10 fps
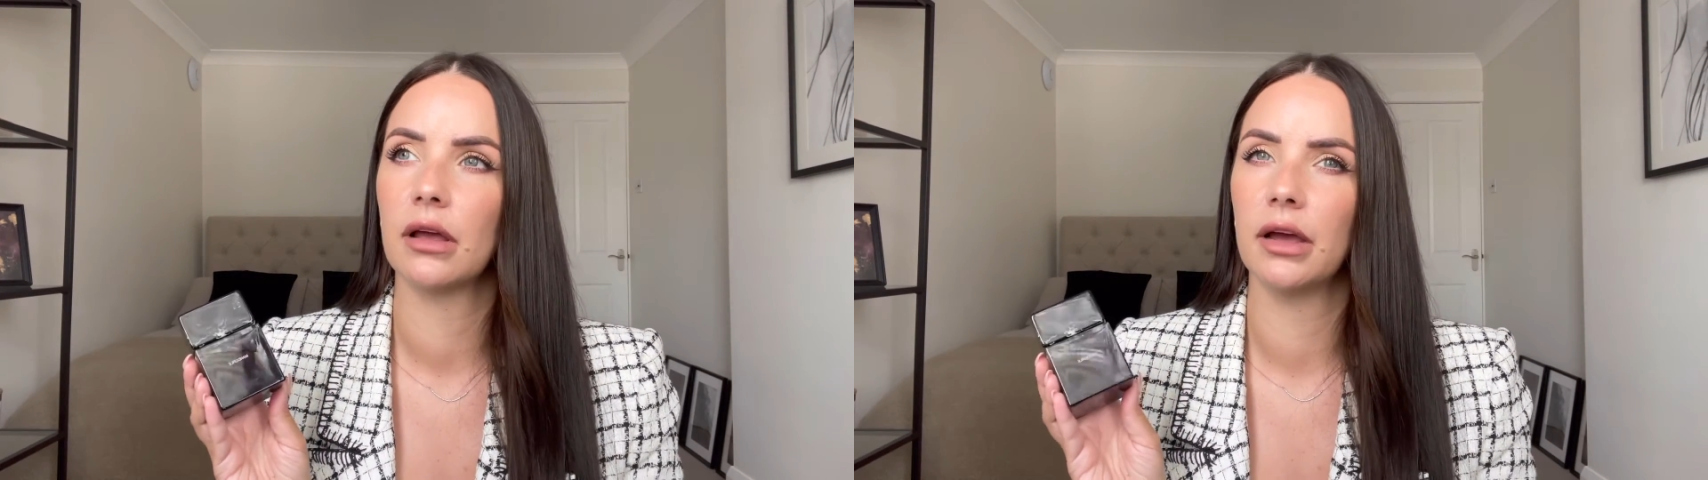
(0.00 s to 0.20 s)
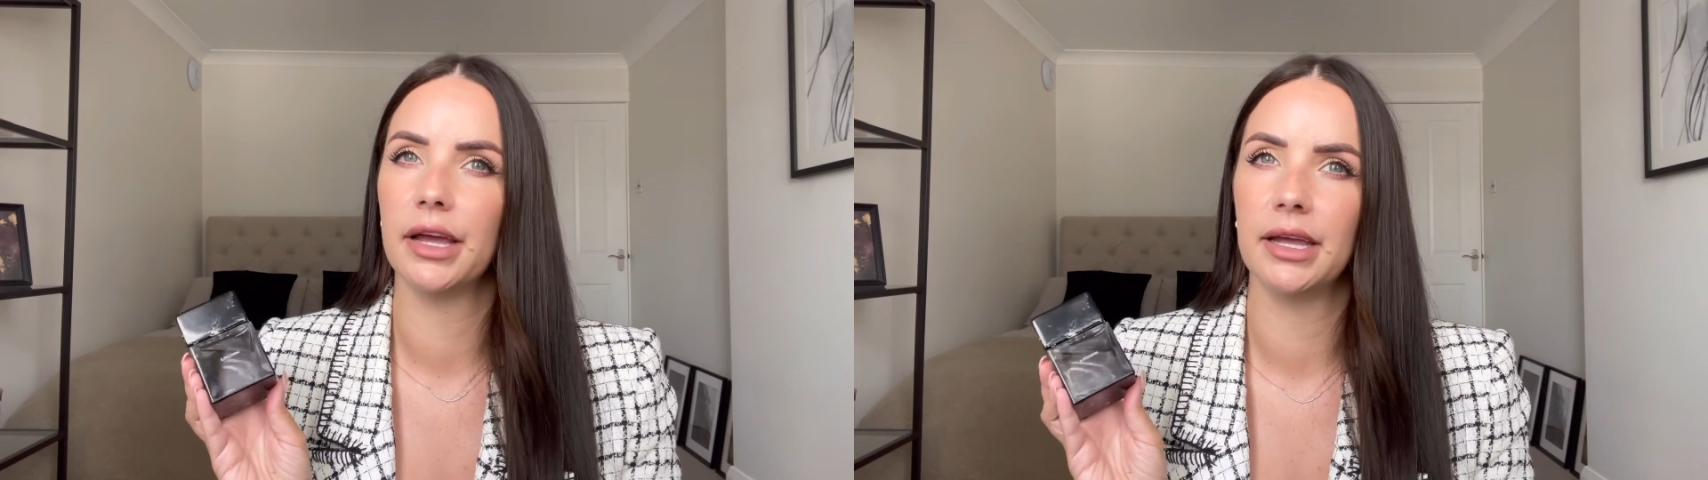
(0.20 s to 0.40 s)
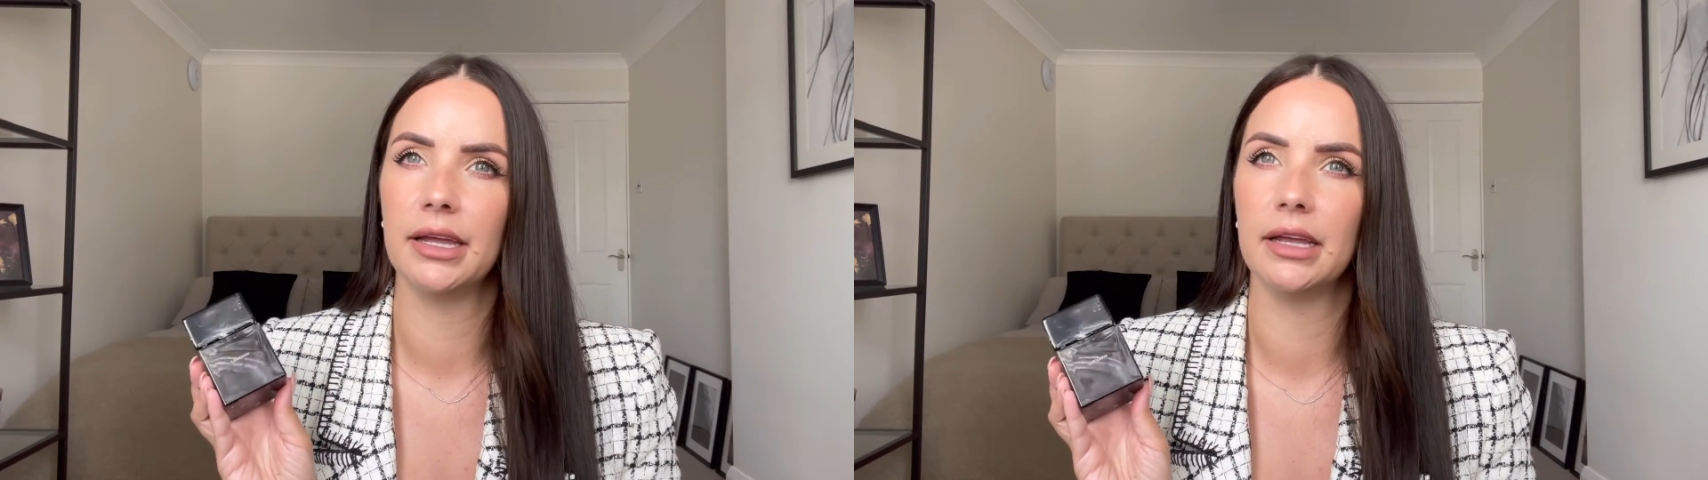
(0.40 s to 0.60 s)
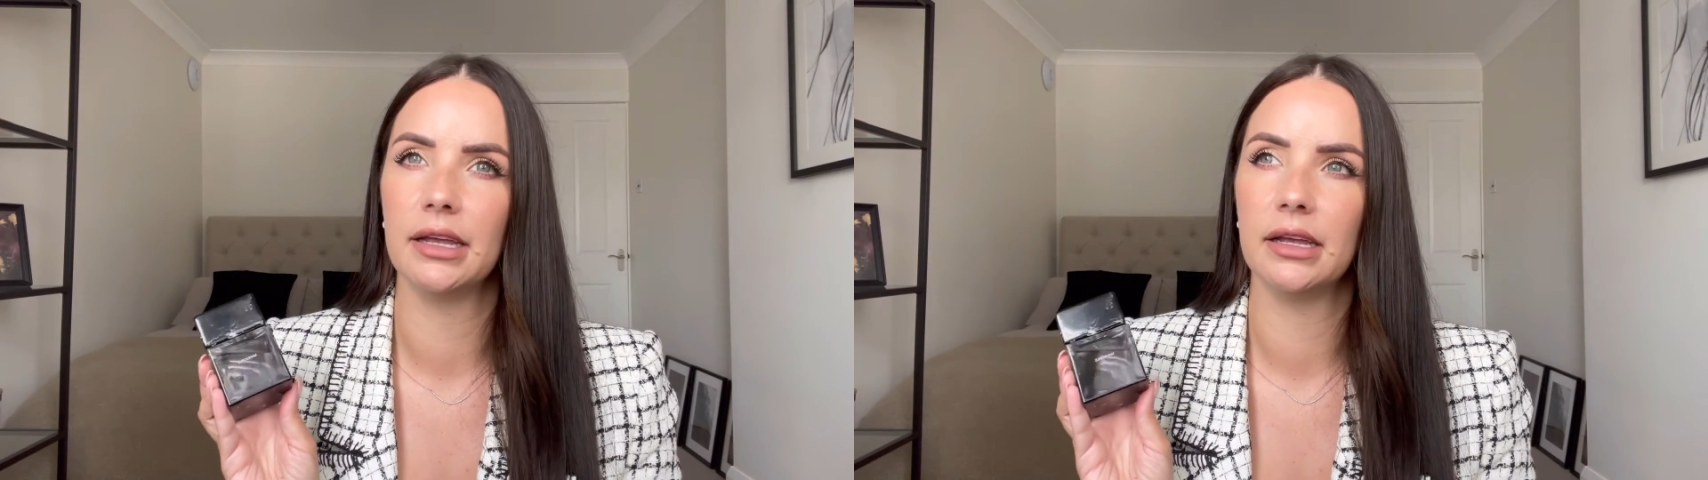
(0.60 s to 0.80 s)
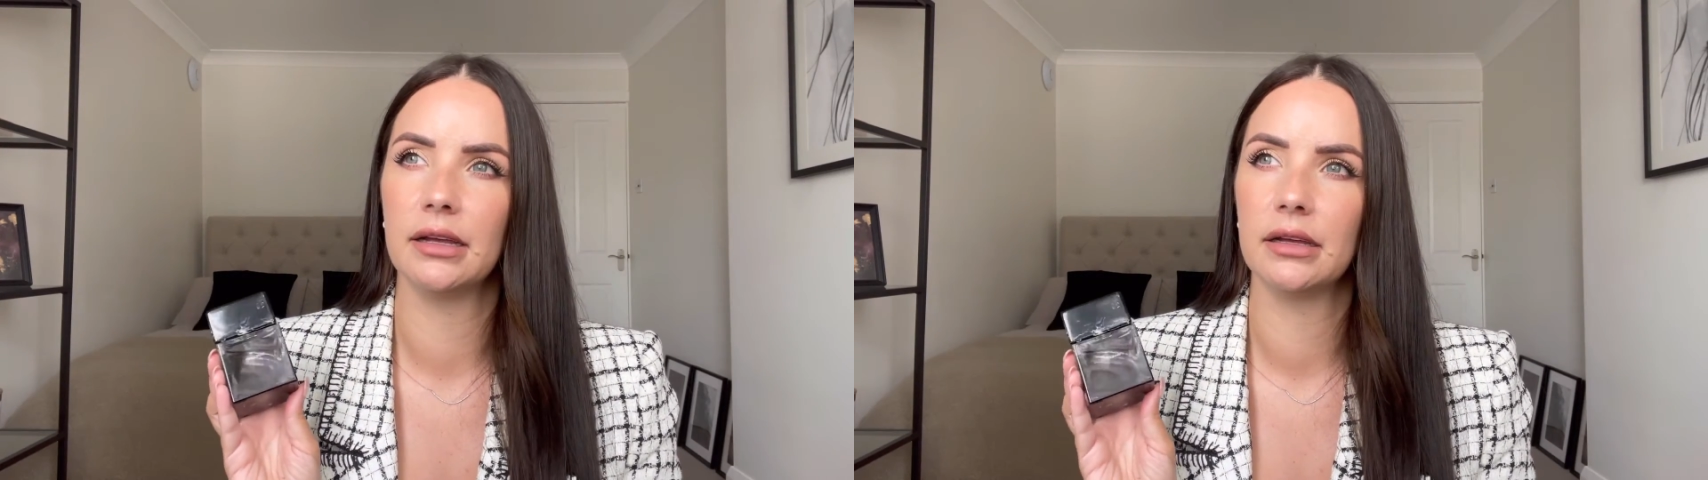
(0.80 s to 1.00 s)

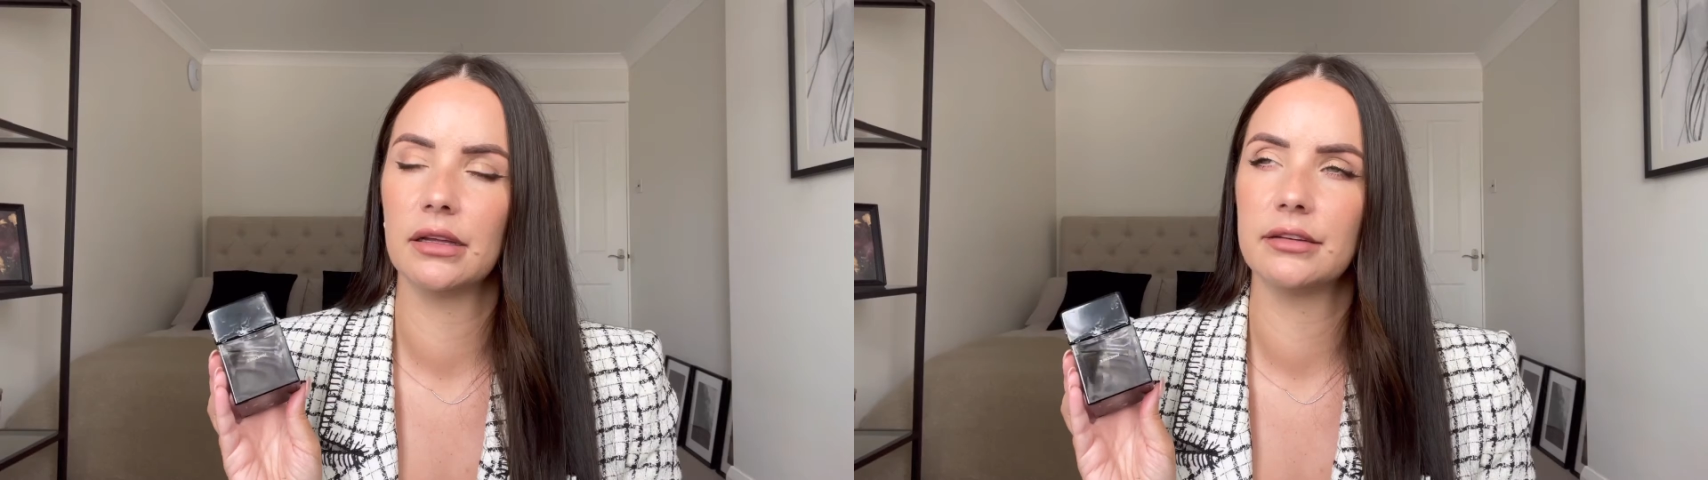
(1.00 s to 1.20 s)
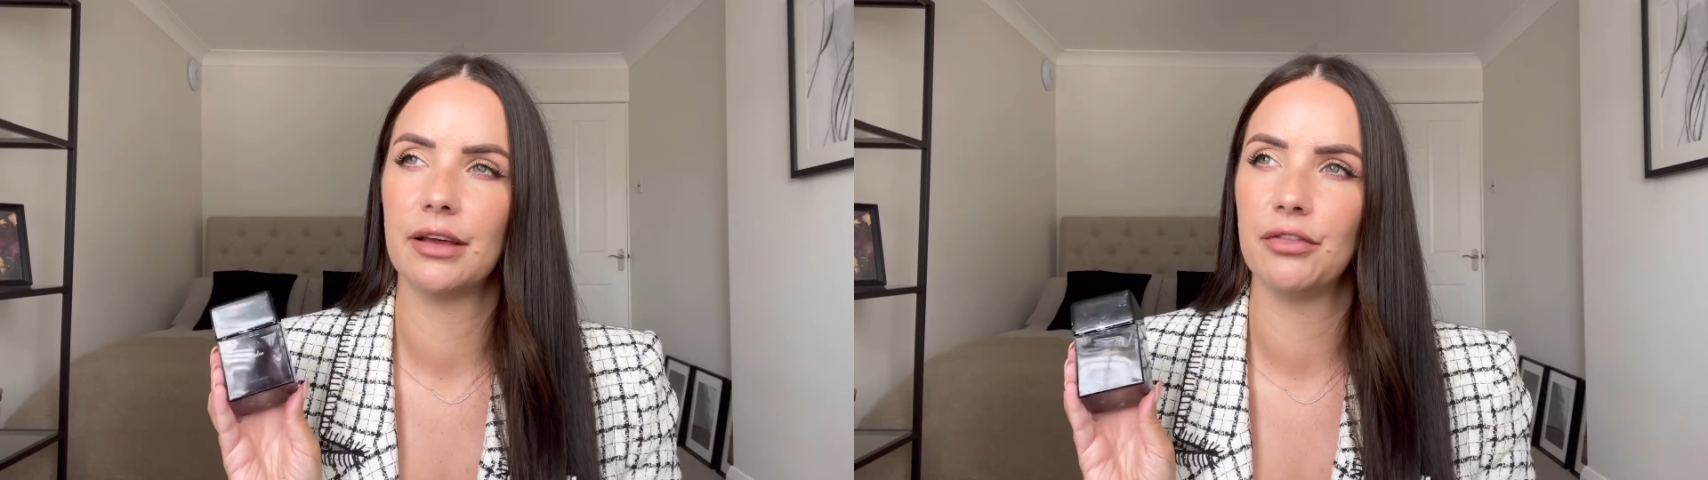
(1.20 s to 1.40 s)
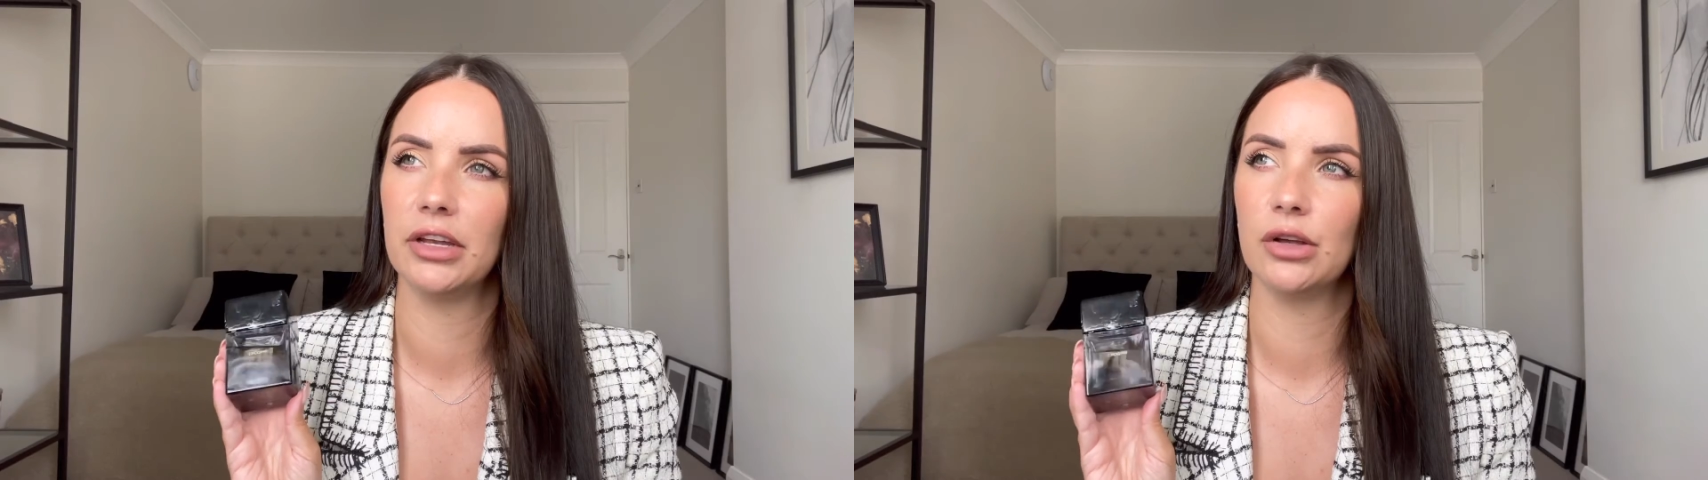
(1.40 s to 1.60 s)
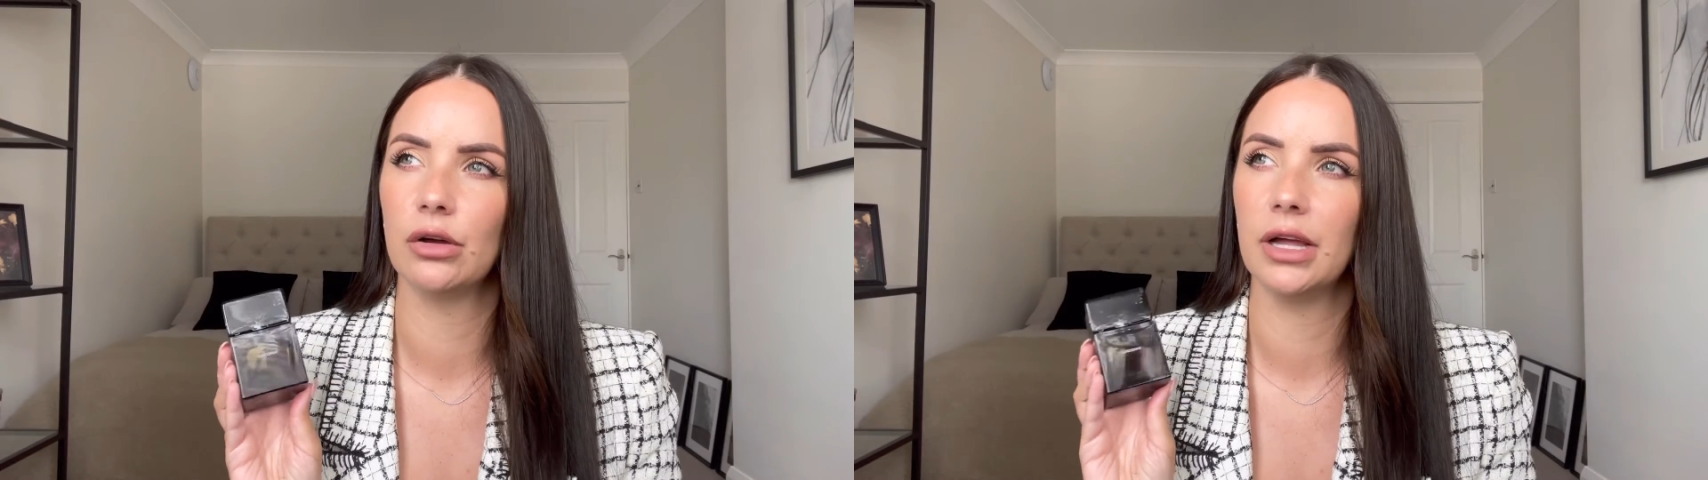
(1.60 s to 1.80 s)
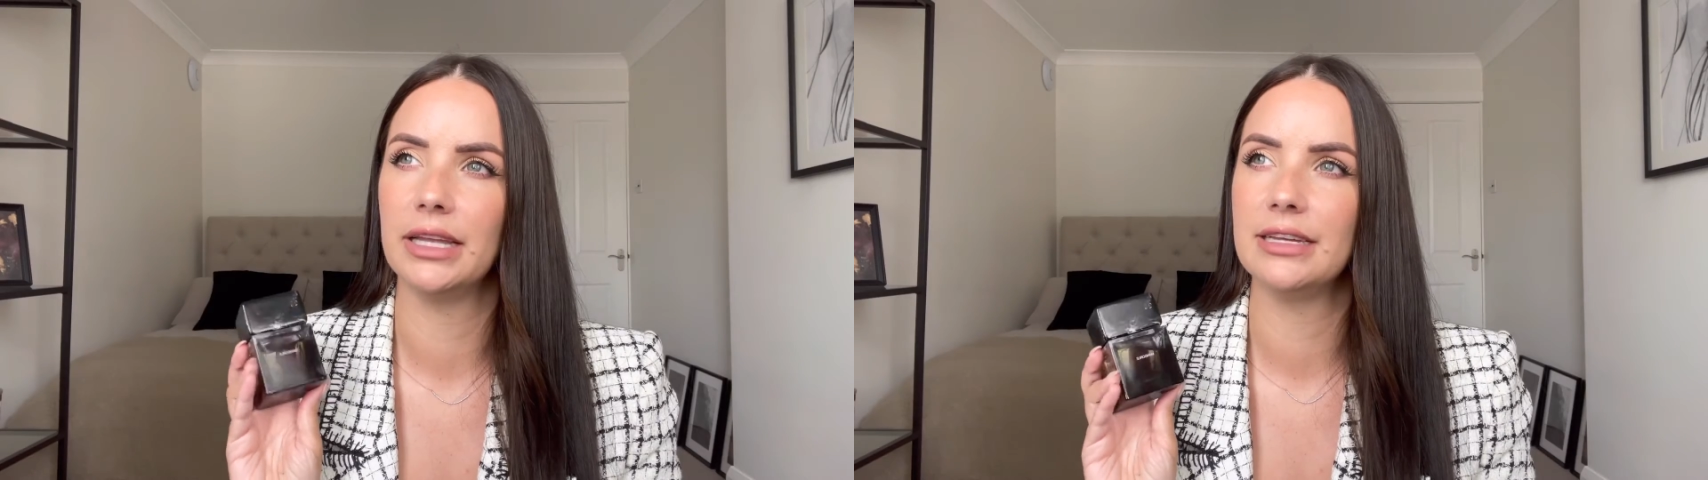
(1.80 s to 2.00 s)
I definitely
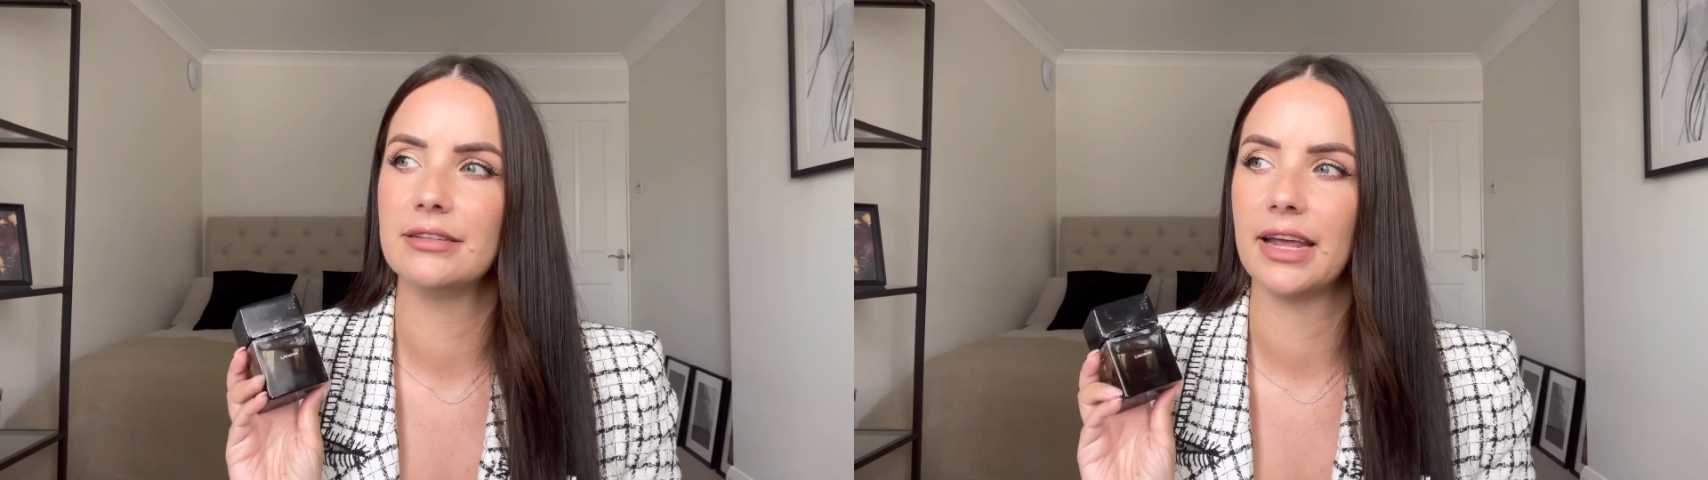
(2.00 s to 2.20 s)
got at least